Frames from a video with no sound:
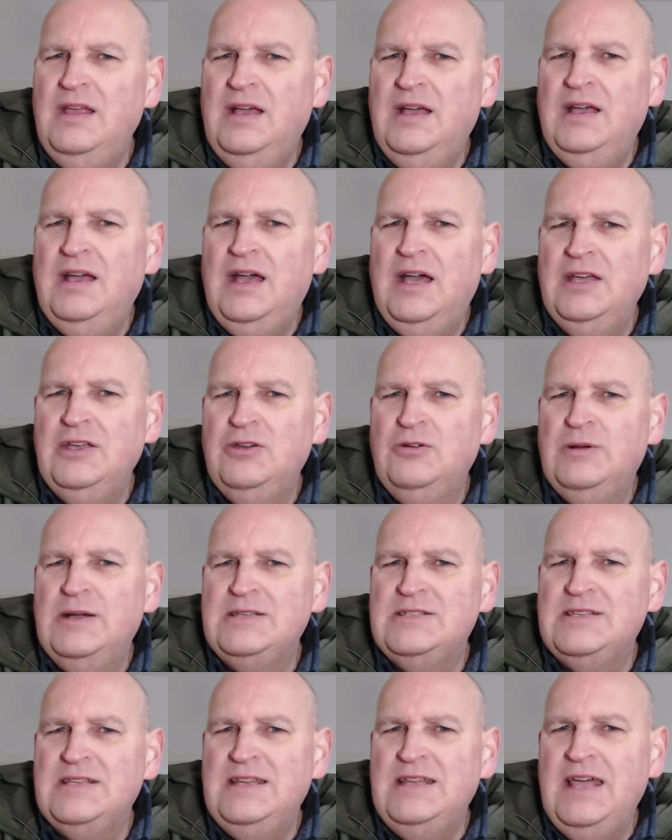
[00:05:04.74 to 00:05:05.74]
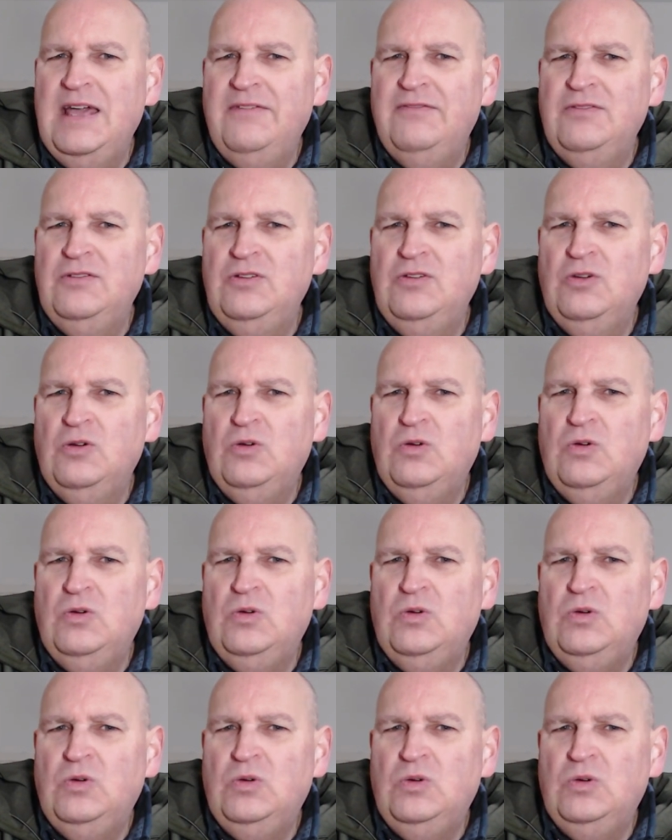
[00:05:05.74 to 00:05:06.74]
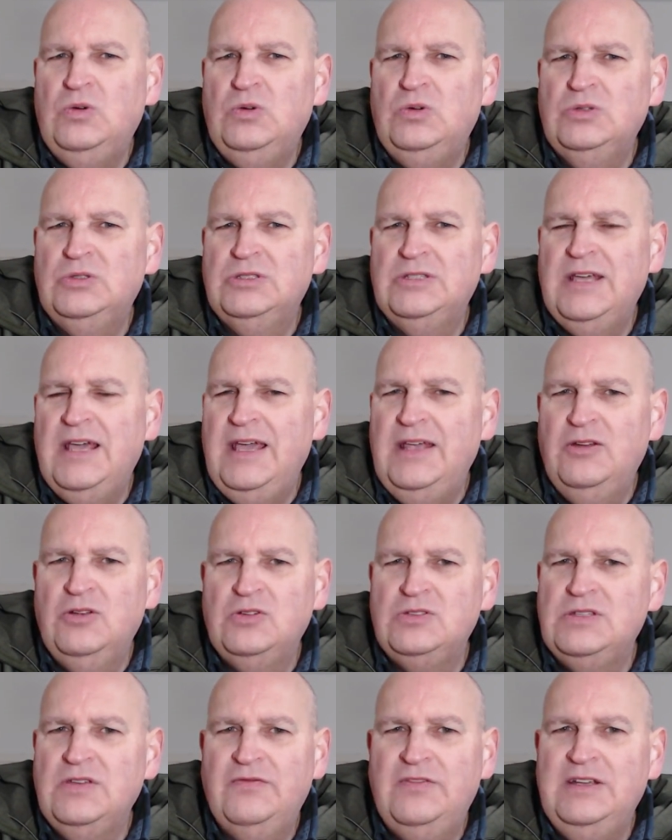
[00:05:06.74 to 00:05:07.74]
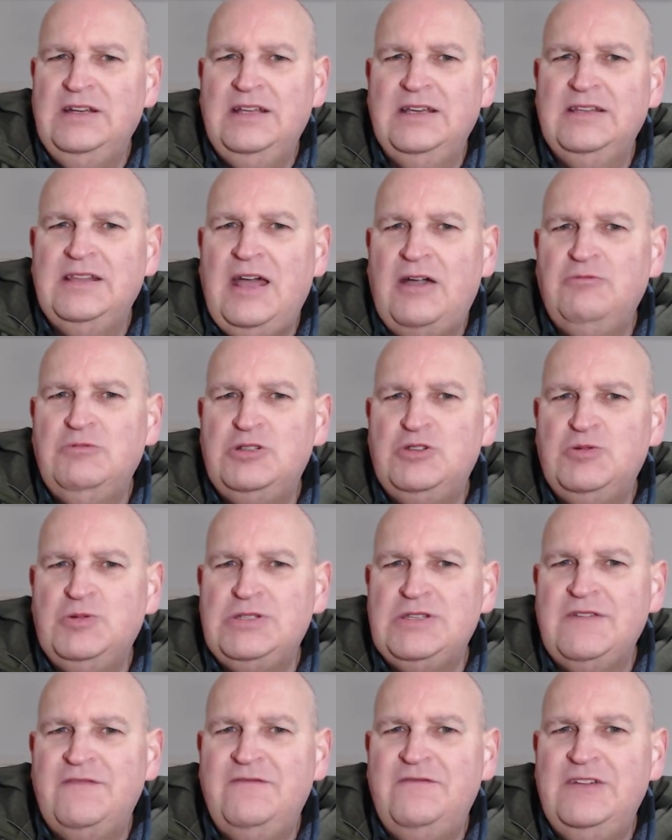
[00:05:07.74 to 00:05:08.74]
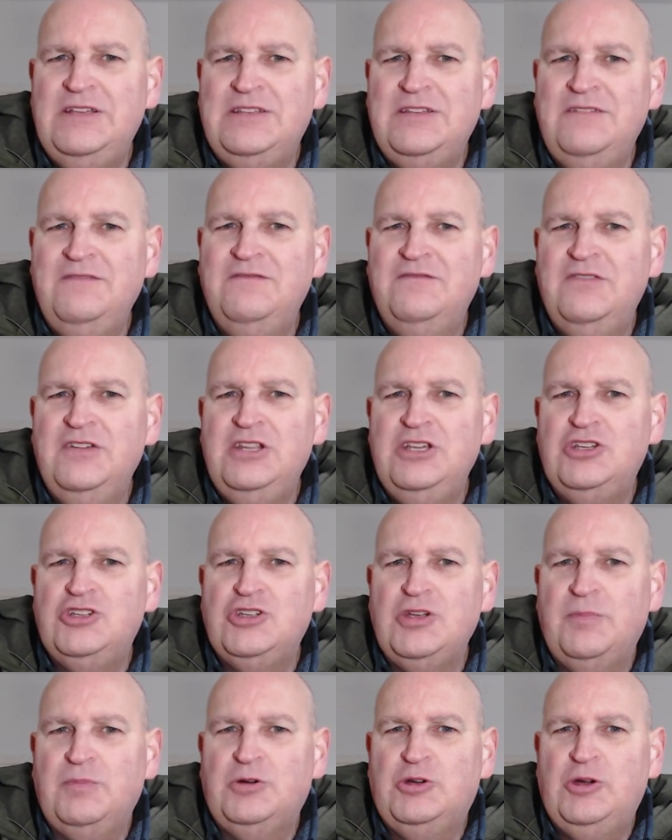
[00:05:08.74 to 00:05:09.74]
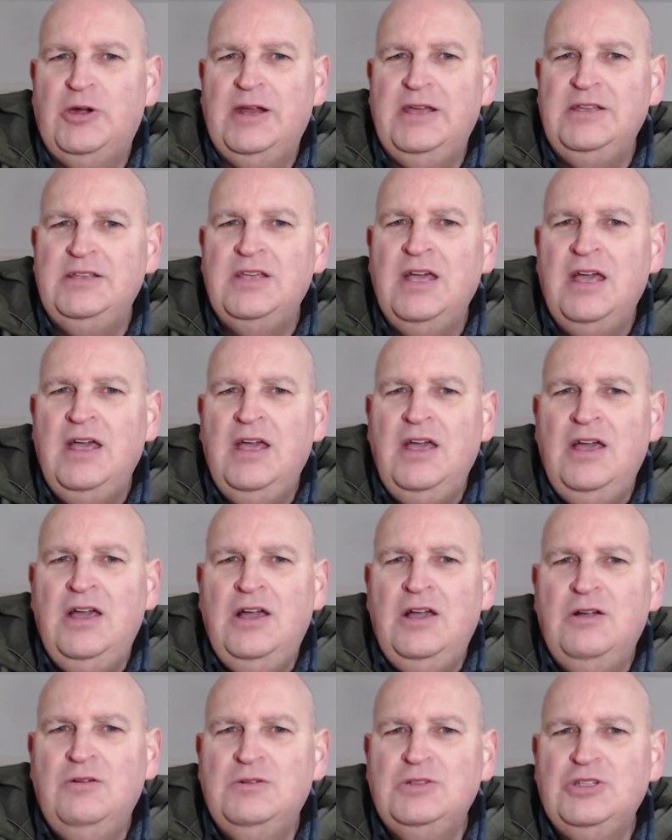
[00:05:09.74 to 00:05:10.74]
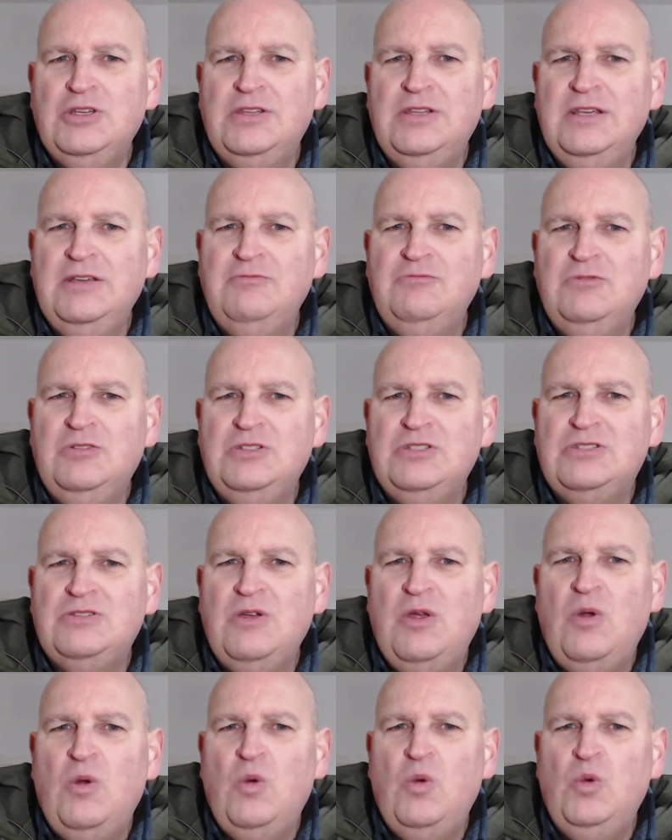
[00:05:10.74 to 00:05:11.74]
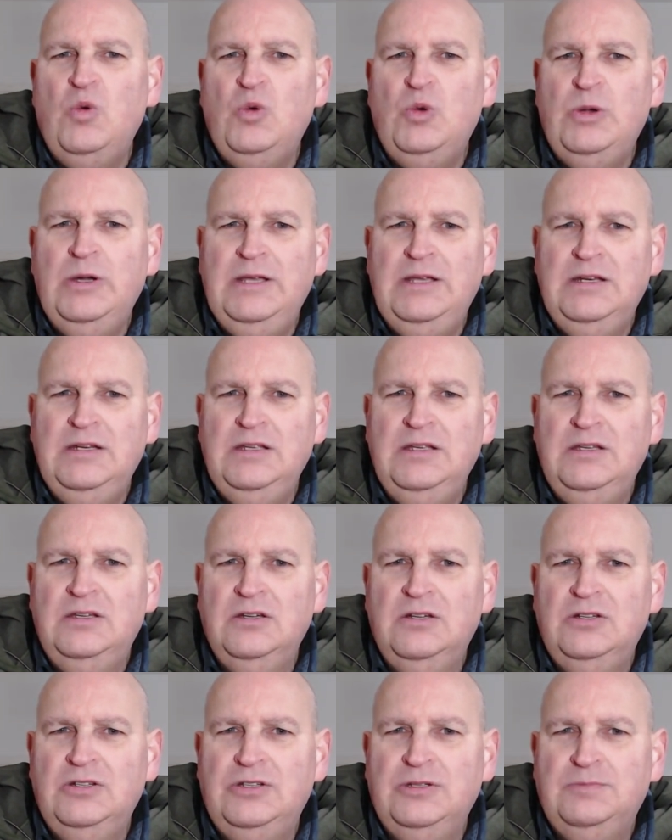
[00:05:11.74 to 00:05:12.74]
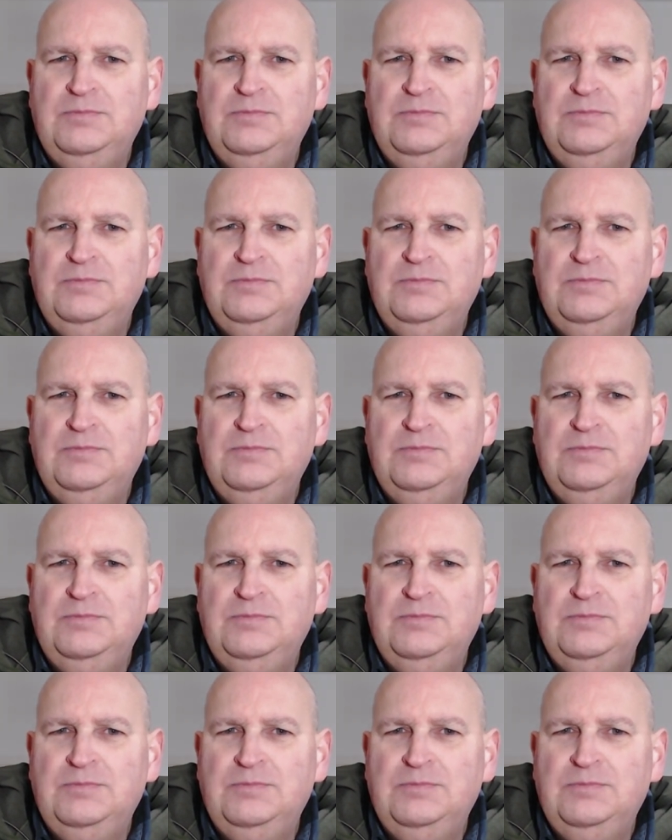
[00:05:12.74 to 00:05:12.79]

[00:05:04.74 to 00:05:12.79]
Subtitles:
iOS 11 or 10 or something like that, which was a fit and finish upgrade, which I think was really good.